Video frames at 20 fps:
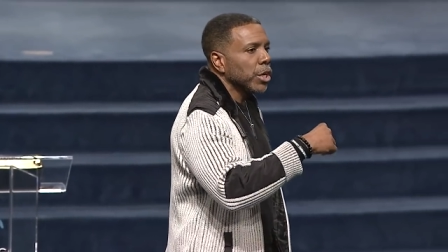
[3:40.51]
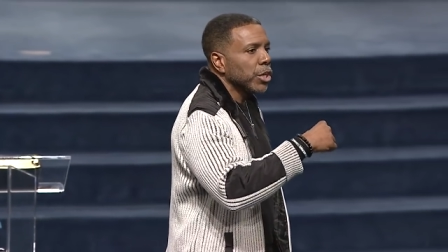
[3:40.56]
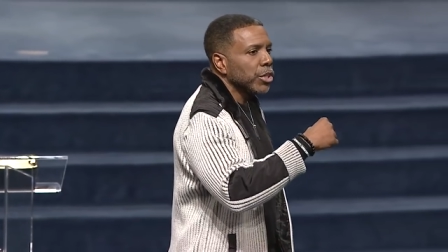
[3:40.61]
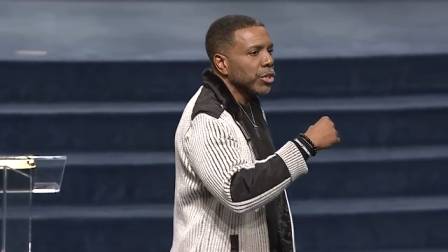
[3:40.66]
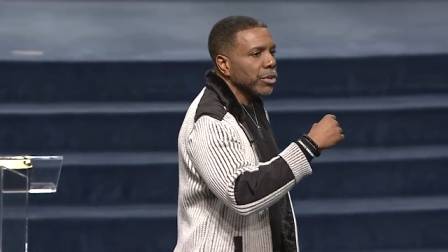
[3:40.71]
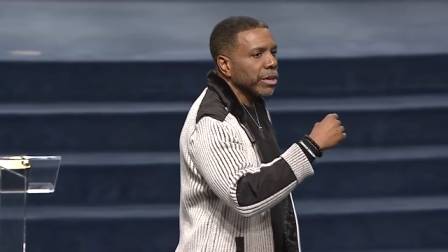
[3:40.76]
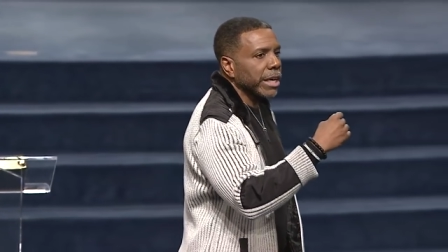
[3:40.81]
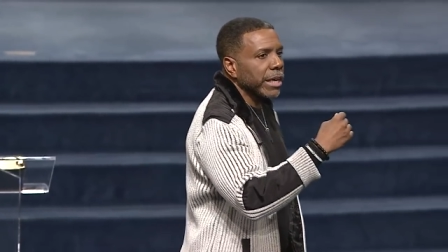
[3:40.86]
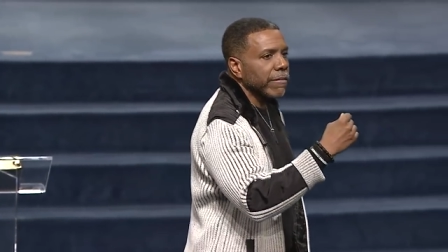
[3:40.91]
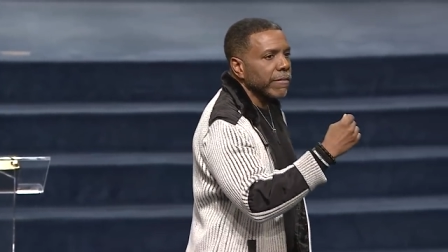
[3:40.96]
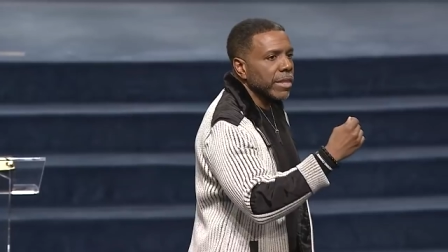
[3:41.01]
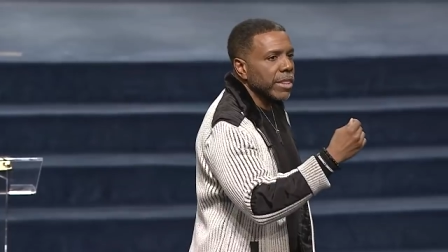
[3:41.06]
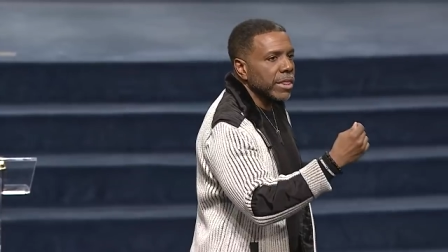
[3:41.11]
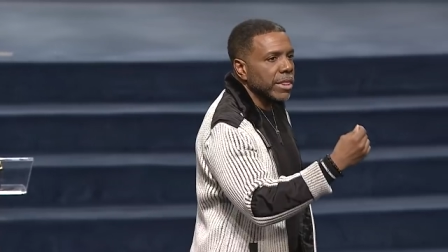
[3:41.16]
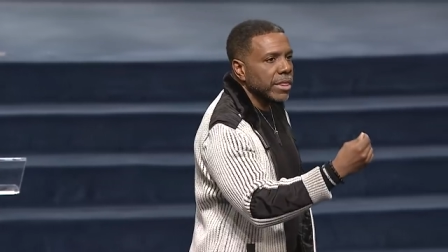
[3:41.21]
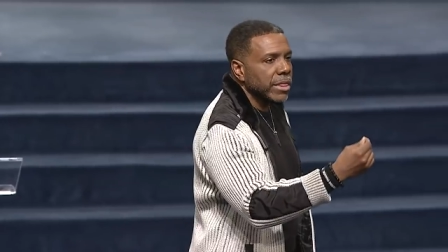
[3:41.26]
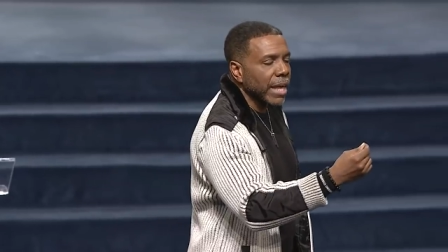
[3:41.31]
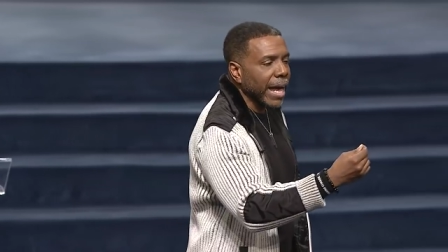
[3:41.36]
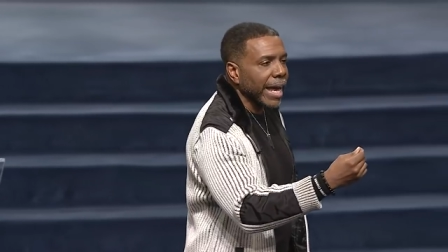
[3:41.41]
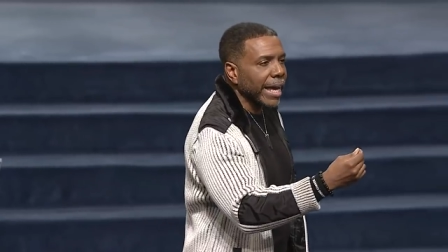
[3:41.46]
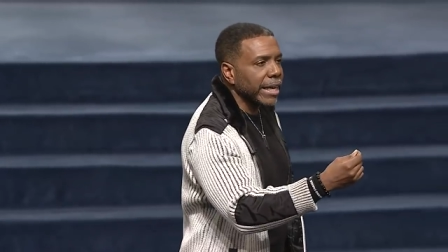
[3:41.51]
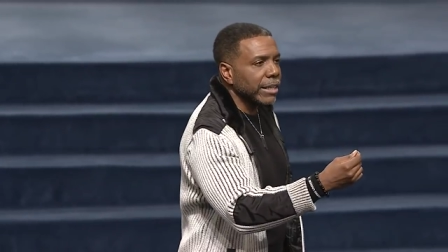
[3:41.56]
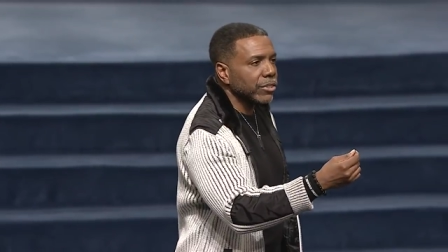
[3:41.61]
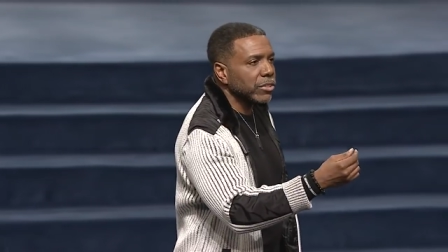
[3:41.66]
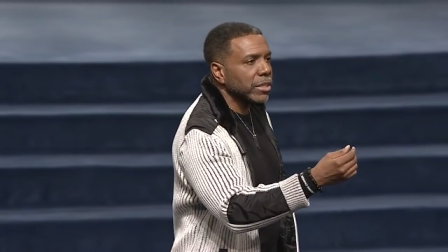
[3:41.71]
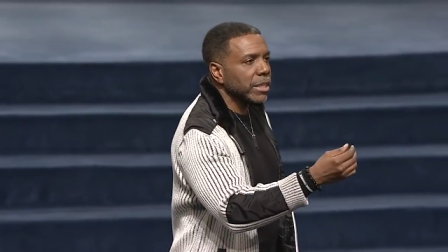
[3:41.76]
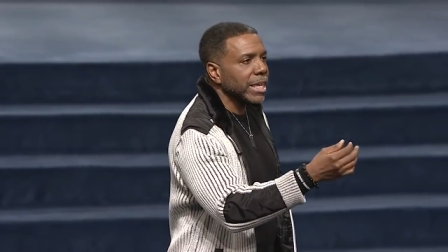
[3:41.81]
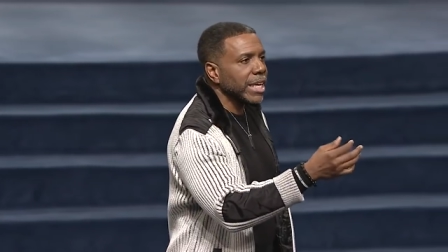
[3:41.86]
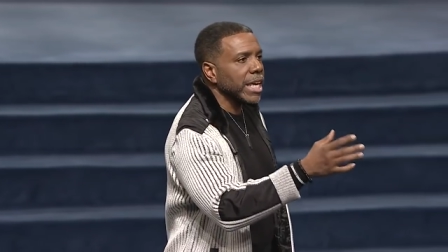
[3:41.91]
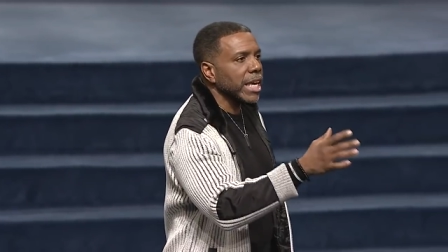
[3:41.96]
You giving
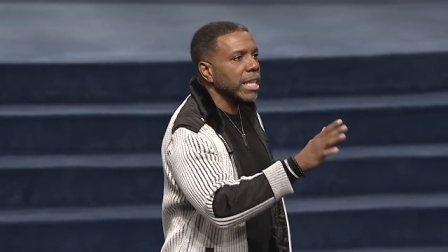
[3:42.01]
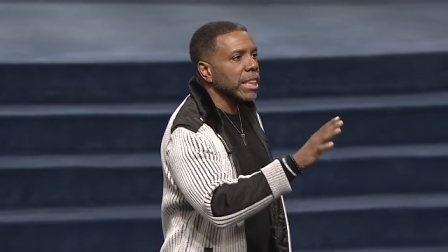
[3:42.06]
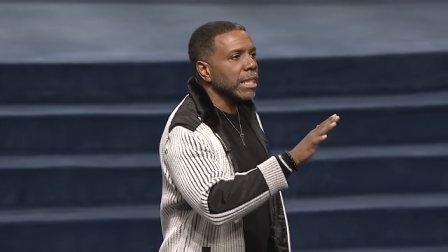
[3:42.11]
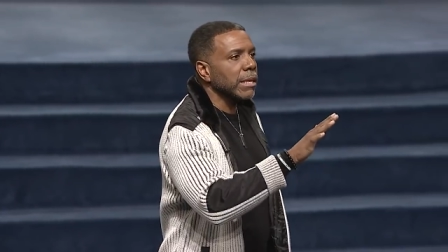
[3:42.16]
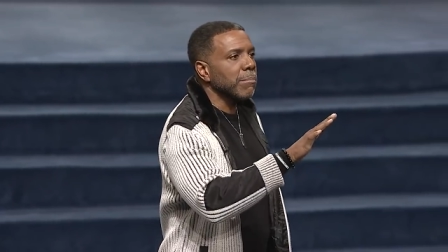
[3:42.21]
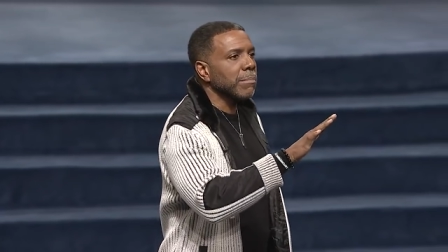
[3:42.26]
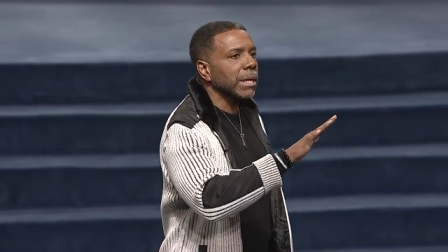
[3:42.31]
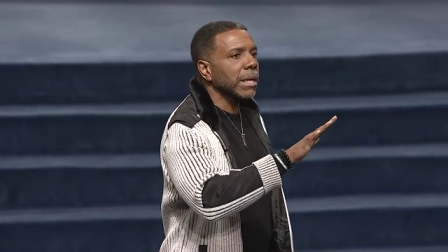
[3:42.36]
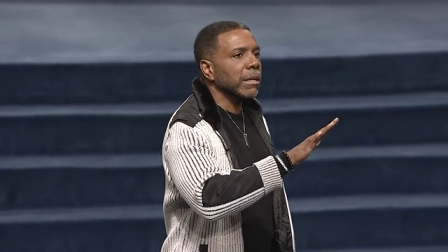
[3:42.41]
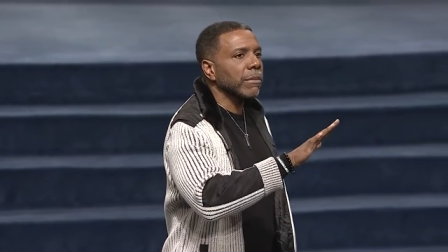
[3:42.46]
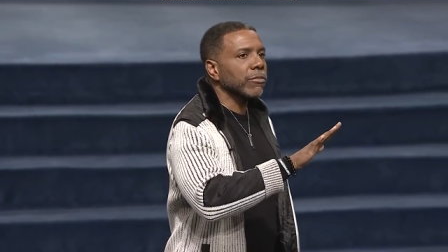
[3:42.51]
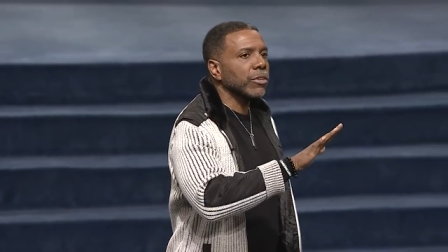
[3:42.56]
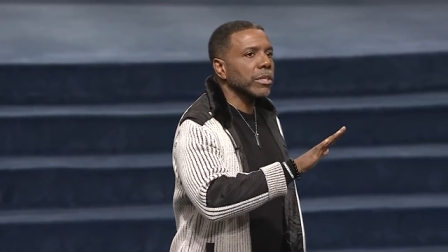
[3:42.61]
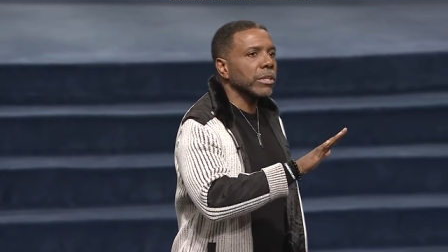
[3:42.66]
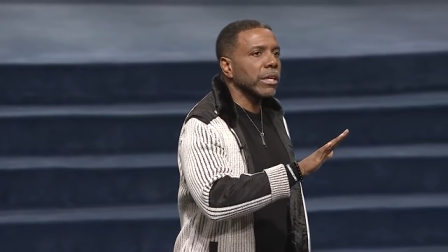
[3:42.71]
thanks in the middle of